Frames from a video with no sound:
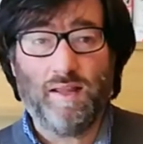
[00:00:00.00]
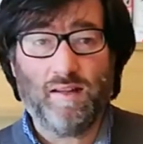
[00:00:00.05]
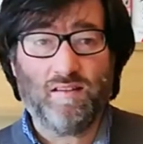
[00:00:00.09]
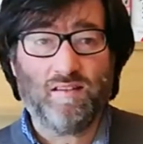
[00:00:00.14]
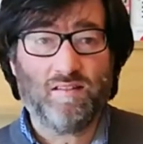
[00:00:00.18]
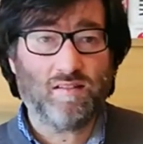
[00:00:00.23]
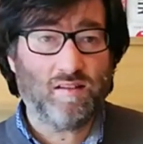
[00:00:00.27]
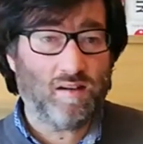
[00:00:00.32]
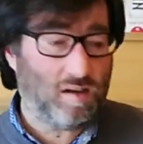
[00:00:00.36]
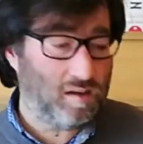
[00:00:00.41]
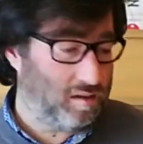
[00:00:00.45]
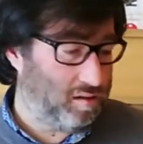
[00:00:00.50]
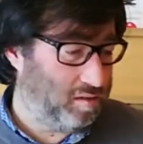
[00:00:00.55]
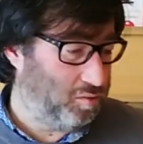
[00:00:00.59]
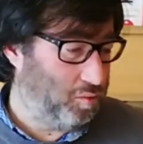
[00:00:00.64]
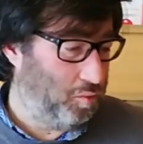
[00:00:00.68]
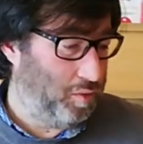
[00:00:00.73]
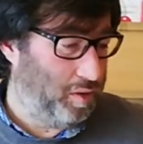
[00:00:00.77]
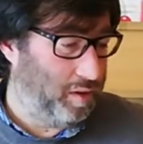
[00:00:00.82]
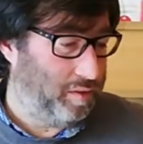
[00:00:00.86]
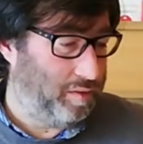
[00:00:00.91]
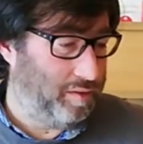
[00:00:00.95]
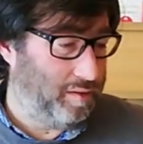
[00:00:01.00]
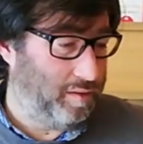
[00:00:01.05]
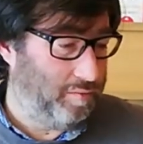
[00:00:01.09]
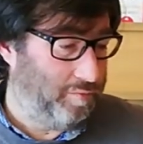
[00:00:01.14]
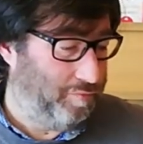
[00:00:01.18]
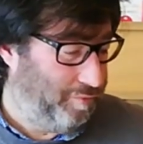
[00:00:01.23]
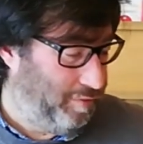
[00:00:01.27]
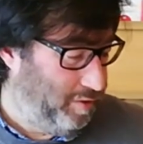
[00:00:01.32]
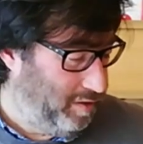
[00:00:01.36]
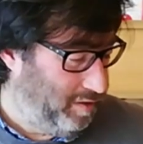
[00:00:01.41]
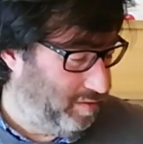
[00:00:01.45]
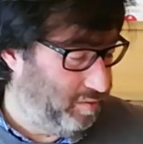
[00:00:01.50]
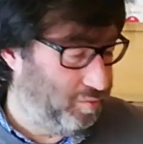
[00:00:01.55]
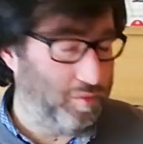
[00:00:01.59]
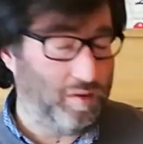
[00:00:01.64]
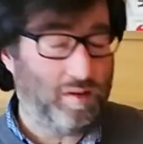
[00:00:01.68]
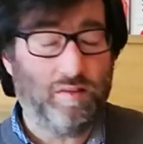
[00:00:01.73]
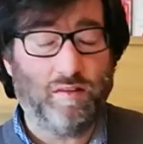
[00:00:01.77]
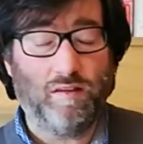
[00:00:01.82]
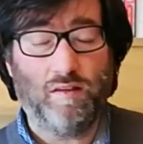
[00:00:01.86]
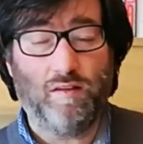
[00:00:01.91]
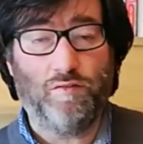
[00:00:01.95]
let's start with
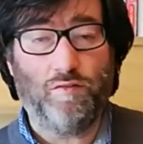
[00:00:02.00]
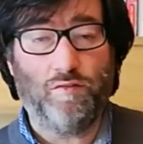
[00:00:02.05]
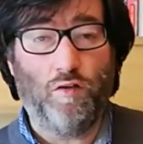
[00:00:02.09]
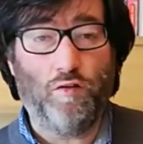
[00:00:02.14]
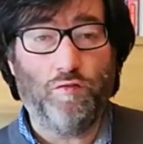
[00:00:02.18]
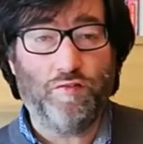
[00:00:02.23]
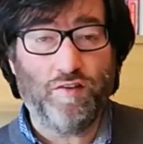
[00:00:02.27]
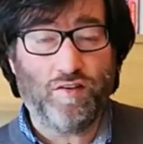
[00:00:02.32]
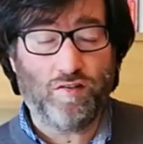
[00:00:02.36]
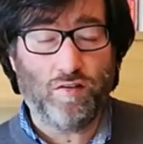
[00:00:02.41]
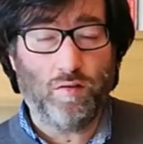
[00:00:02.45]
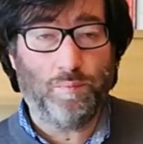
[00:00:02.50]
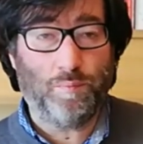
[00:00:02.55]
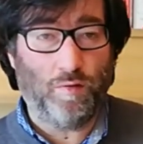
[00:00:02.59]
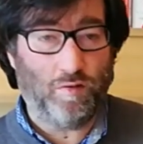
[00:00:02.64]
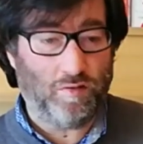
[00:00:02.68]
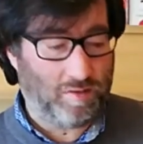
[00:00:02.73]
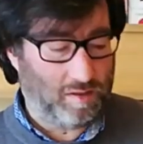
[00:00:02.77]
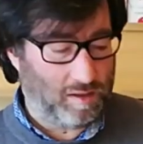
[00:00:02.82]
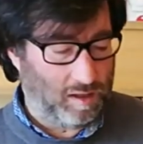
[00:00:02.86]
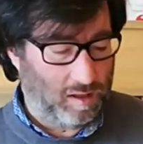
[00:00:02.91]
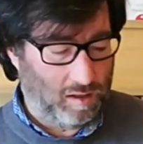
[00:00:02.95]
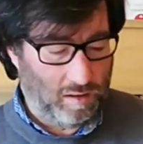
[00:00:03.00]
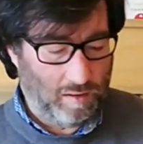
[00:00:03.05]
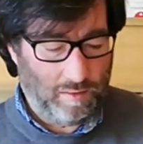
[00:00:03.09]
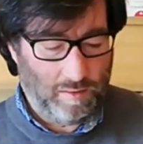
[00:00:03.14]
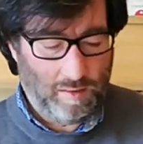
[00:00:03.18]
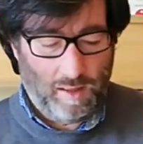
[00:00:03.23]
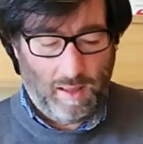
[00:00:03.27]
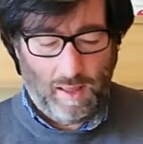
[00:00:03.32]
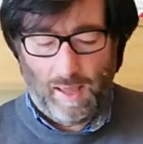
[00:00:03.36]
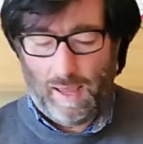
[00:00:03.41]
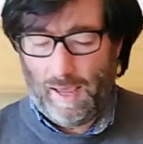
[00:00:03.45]
the official postcard.